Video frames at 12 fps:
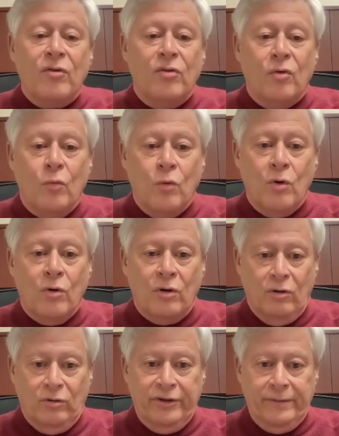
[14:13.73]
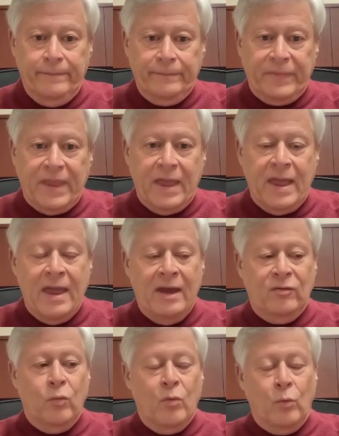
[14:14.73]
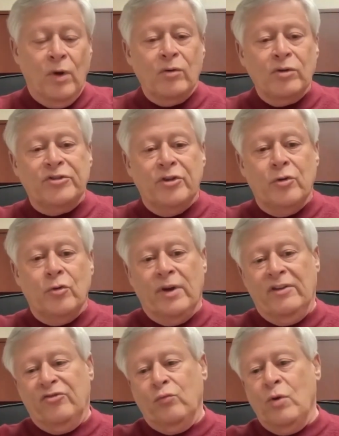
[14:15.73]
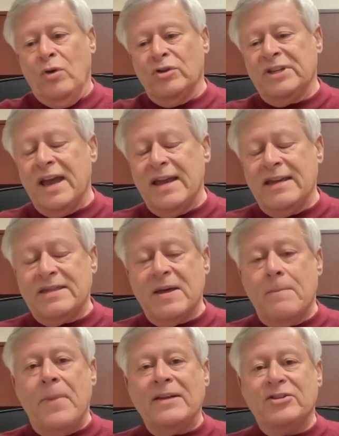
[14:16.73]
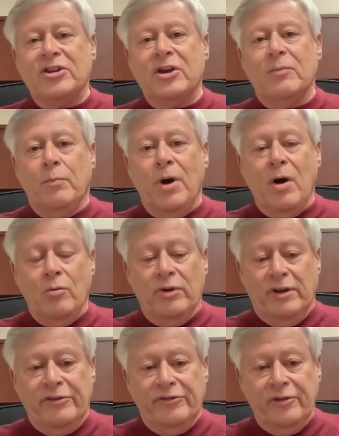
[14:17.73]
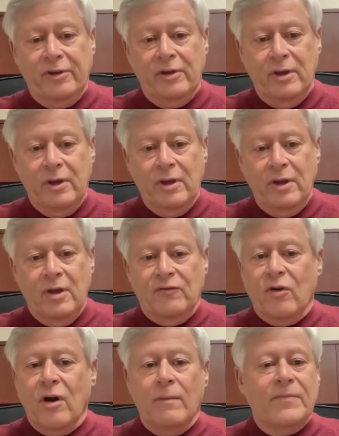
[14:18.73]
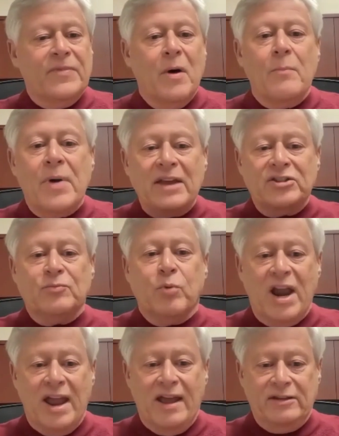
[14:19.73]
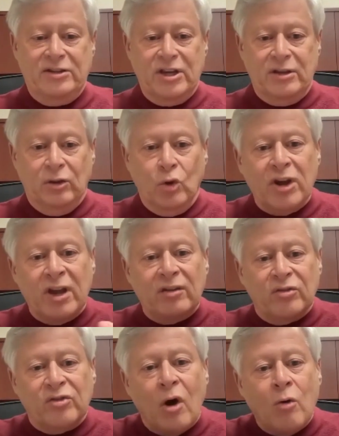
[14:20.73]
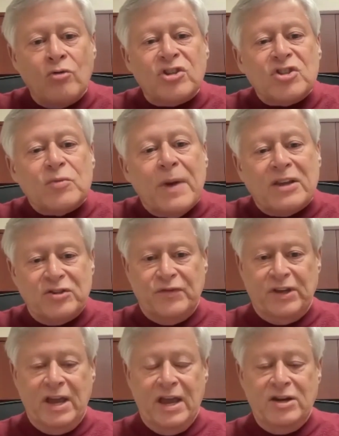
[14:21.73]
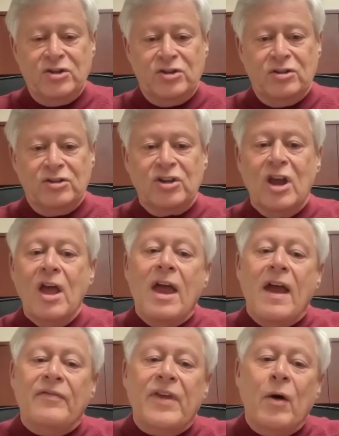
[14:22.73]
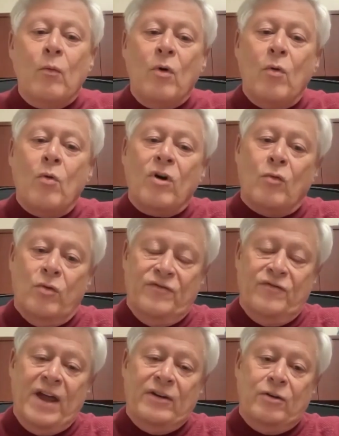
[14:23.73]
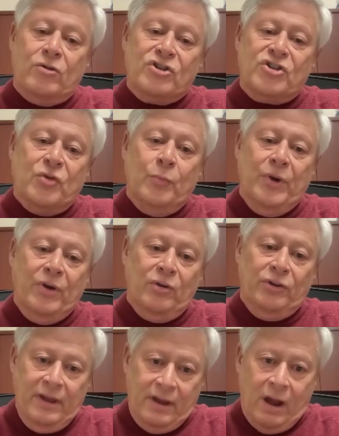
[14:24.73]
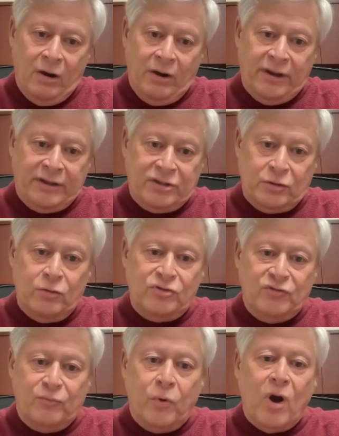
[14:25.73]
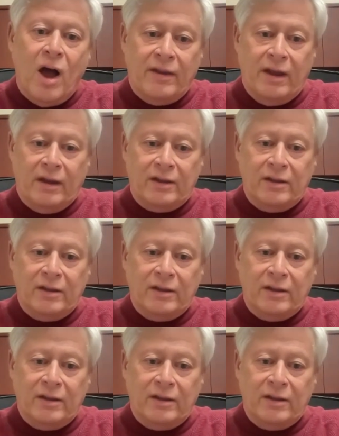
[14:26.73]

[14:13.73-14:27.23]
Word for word: the world. And what we'll do is we'll take the best components from the best brands and look at those specifications. And then we'll work with vendors to build our exclusive product,